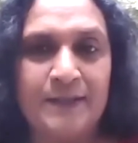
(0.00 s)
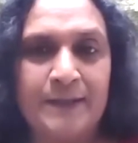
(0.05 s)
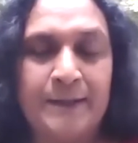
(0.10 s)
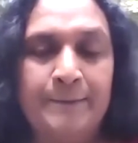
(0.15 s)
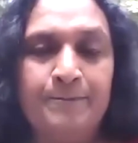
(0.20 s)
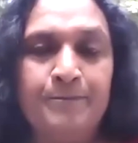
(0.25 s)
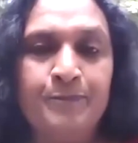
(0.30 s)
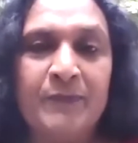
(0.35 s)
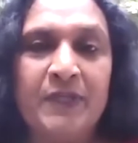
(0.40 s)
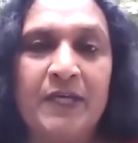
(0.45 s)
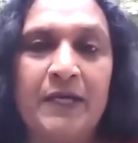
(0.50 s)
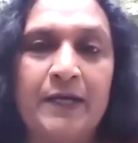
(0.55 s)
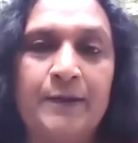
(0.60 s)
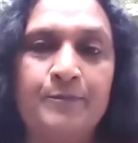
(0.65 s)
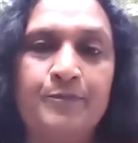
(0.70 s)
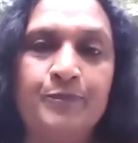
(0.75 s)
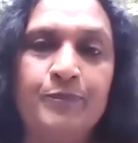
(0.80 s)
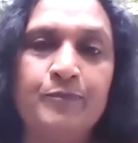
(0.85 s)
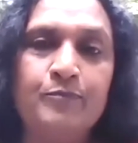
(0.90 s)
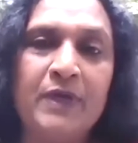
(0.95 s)
um,
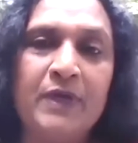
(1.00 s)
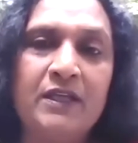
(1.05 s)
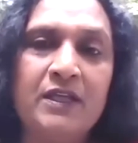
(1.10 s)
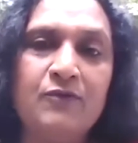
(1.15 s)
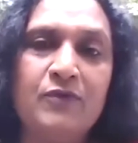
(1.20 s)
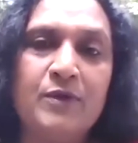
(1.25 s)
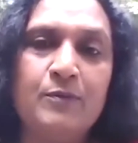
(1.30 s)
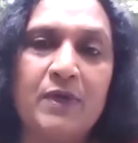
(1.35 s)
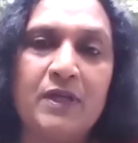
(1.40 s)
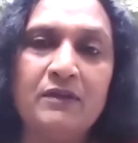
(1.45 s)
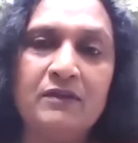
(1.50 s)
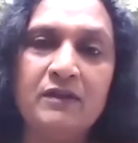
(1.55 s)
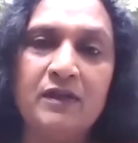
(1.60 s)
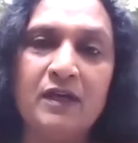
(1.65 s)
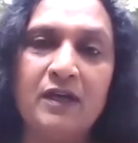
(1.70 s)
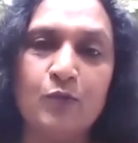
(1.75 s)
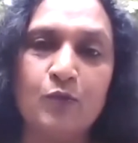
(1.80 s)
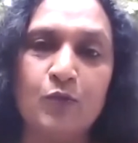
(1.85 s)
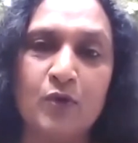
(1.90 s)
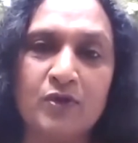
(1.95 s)
many women i work
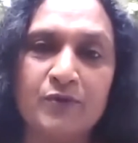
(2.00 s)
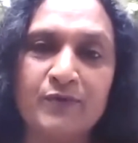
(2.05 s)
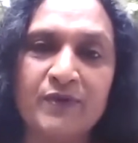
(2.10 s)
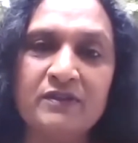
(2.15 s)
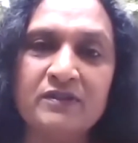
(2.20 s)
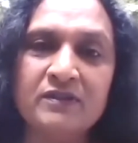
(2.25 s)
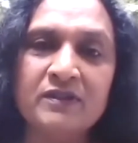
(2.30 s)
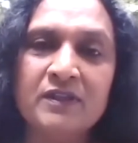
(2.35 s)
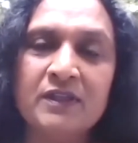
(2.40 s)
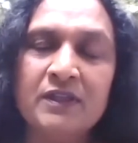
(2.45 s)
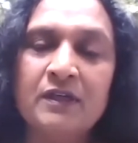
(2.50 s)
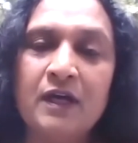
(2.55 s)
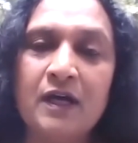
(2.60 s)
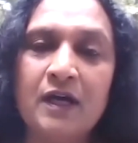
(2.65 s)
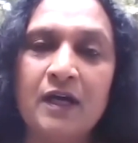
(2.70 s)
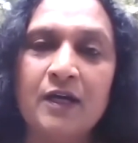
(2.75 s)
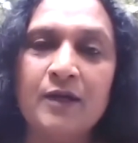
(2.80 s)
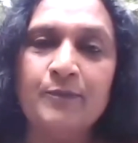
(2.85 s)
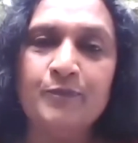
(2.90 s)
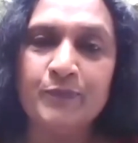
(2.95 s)
with um,
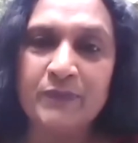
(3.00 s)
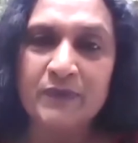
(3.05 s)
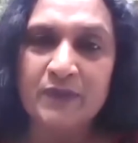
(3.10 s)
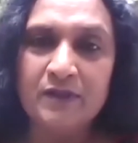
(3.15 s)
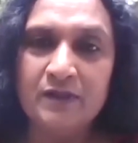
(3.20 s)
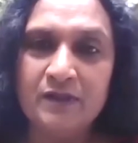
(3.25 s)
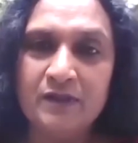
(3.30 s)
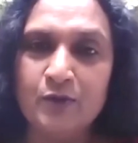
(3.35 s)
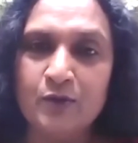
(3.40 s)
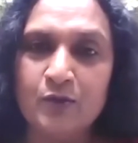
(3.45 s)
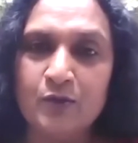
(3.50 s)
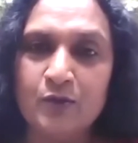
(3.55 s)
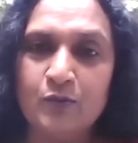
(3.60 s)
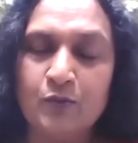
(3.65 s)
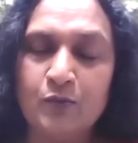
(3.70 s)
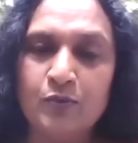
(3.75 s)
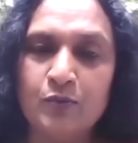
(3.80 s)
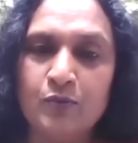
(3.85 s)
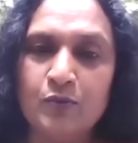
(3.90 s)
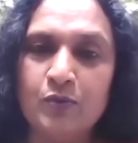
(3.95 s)
you know,
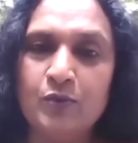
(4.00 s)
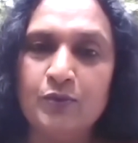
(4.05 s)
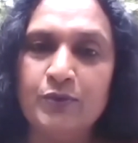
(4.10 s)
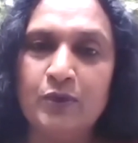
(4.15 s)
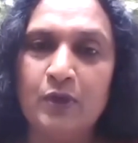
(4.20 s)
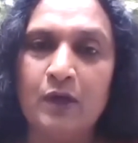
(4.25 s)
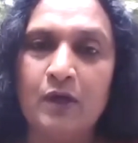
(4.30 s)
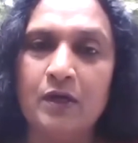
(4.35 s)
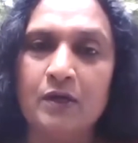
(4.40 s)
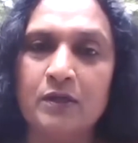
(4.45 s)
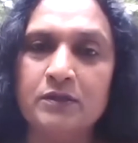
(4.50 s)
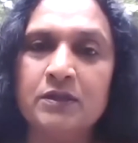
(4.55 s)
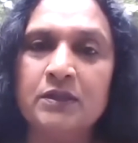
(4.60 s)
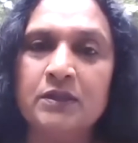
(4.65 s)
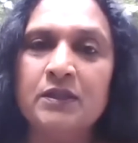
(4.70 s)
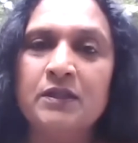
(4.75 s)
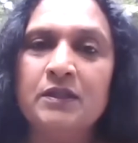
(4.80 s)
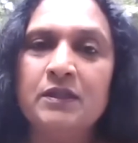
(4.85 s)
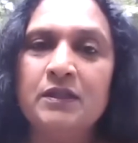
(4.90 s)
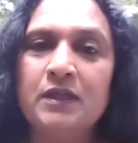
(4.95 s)
who thought
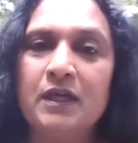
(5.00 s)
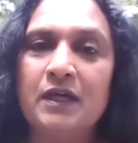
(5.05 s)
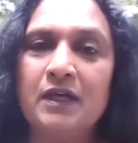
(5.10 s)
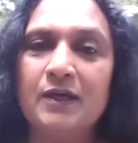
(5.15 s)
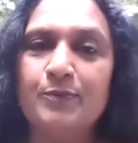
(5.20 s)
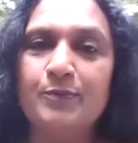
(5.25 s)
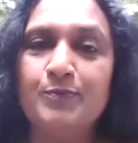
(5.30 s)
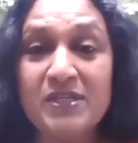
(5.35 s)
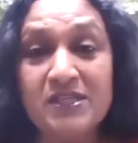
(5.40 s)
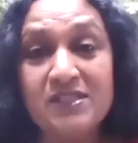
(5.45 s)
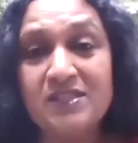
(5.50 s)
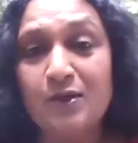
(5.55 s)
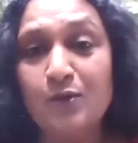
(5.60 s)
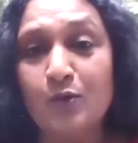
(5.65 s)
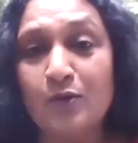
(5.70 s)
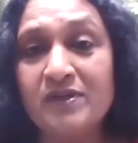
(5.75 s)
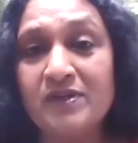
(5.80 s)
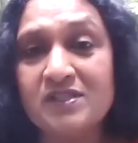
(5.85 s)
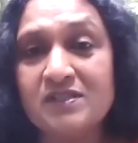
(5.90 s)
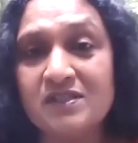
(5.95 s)
uh,
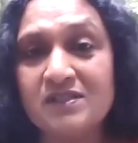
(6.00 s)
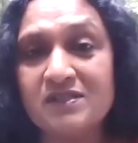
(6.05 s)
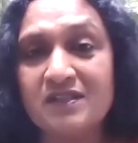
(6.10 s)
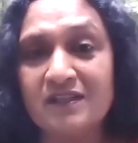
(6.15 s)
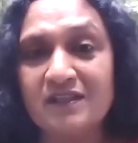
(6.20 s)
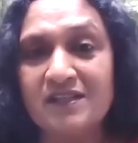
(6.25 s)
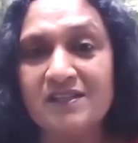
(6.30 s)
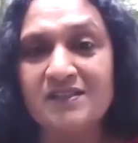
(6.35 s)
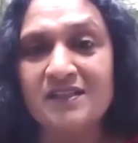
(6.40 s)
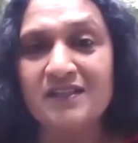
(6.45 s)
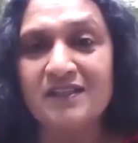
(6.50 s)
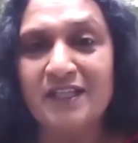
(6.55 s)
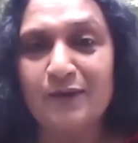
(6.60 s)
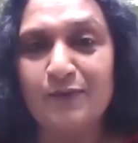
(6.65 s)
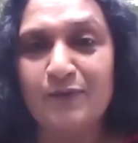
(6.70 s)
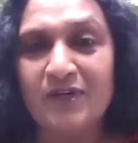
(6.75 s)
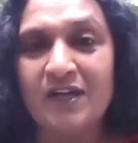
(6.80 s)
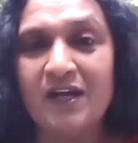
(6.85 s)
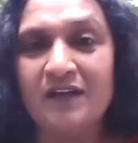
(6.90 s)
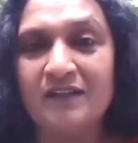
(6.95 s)
PCOS is the reason they were
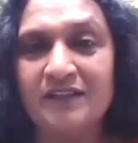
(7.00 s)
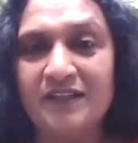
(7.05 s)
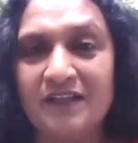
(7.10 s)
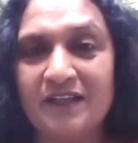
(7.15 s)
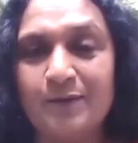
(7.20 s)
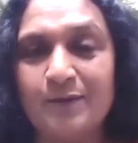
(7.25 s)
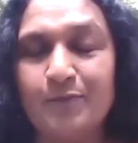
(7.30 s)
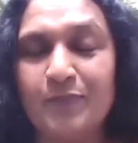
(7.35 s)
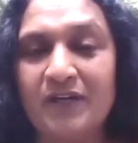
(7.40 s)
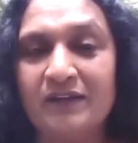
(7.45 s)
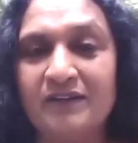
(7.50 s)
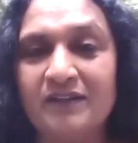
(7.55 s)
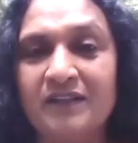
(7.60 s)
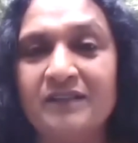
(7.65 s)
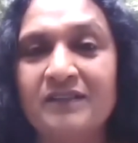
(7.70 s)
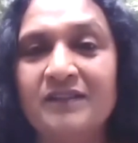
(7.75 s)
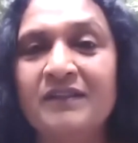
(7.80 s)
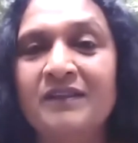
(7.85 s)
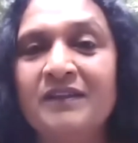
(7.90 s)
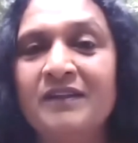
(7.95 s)
not getting
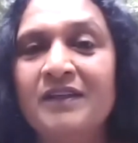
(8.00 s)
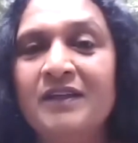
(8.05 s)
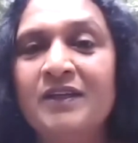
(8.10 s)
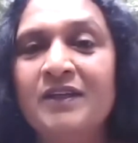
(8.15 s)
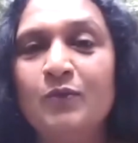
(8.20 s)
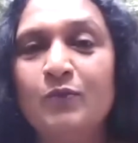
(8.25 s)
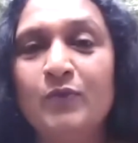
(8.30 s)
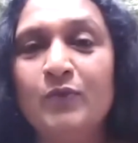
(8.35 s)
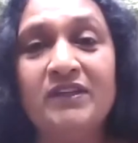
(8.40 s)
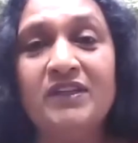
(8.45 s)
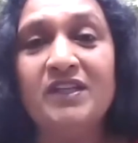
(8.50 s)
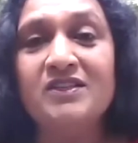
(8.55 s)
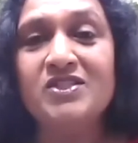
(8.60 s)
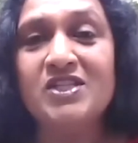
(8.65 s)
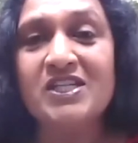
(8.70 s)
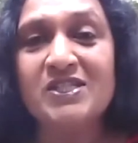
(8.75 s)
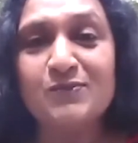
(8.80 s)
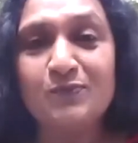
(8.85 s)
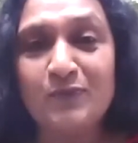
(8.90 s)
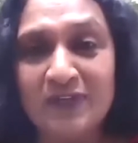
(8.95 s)
pregnant. Mm. And they
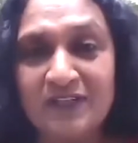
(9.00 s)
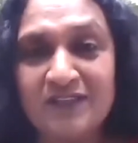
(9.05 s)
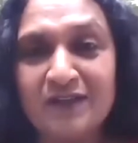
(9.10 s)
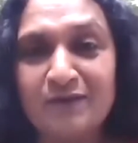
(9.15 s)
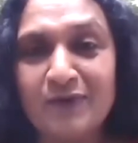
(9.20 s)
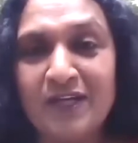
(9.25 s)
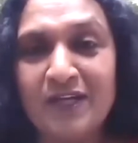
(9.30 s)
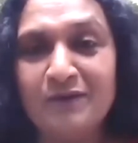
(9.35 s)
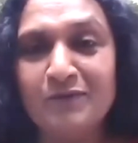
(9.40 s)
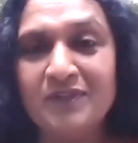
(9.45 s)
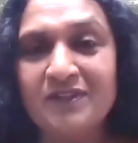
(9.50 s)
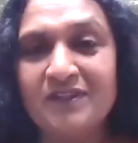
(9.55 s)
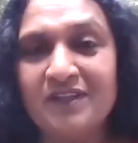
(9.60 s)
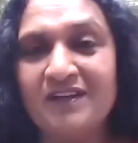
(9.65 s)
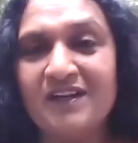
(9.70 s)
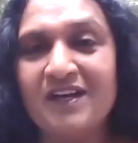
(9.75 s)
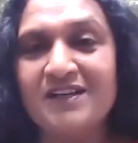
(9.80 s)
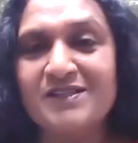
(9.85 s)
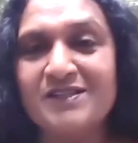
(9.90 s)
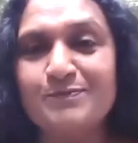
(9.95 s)
just went away with their
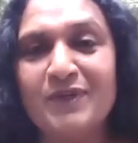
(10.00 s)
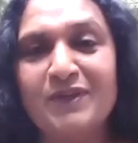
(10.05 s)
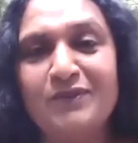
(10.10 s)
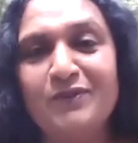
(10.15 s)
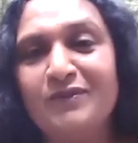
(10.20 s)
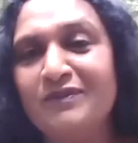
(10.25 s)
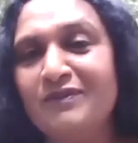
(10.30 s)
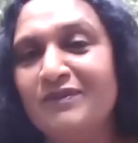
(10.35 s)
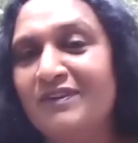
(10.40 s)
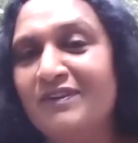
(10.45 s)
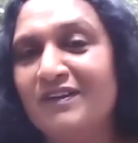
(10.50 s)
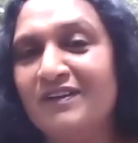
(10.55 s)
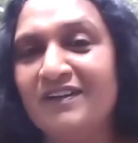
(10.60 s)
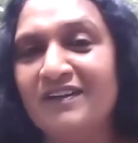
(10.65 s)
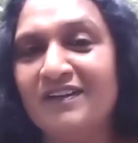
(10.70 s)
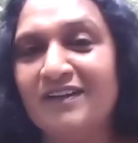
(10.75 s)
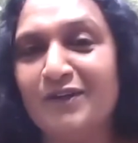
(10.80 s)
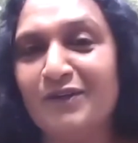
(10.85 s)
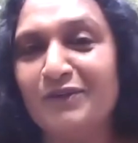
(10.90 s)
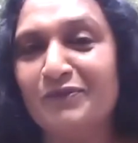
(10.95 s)
husband
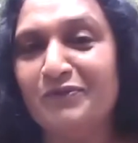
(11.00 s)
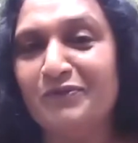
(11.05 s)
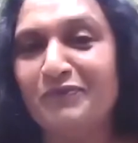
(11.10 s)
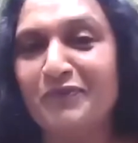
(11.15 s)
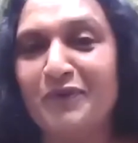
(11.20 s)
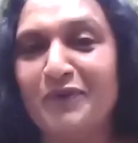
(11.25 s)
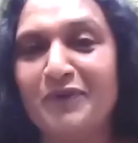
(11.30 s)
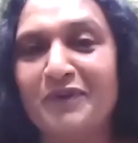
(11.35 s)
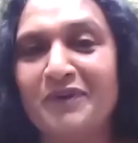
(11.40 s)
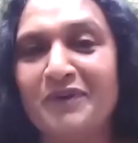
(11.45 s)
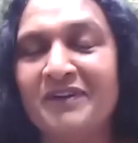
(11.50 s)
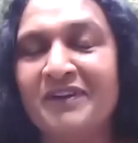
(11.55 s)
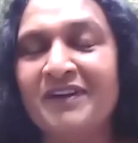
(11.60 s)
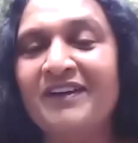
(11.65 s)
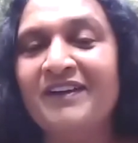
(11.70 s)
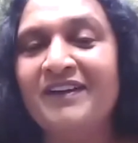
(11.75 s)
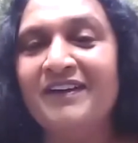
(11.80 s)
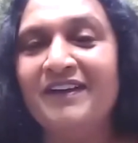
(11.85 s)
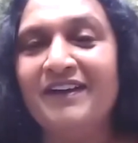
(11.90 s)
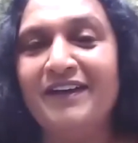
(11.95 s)
uh, for
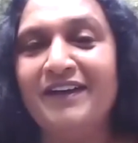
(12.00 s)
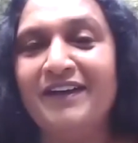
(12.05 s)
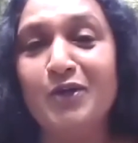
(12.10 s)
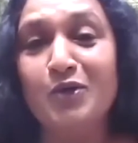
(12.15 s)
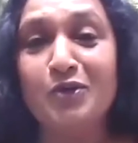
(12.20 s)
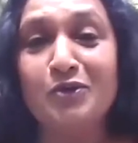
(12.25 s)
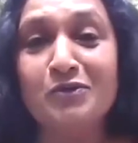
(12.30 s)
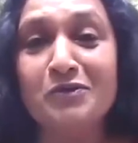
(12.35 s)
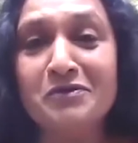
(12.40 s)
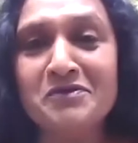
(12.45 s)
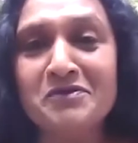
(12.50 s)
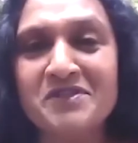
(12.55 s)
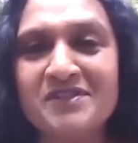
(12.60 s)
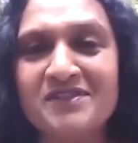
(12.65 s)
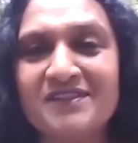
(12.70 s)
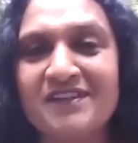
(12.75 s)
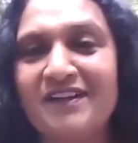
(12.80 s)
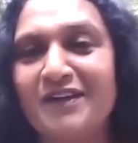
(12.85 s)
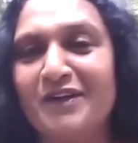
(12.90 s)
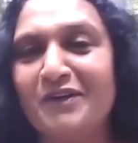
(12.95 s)
a cruise
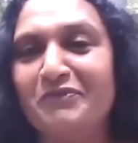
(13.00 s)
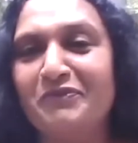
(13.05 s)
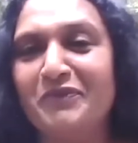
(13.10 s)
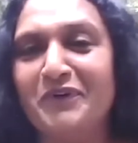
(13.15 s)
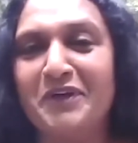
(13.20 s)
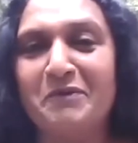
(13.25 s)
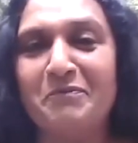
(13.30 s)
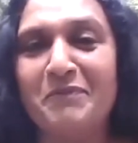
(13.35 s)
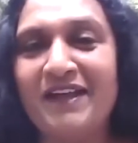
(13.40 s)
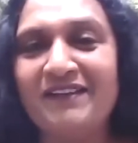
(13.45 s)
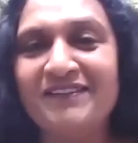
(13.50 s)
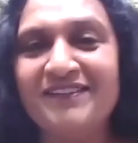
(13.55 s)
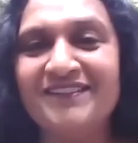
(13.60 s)
uh, for a month.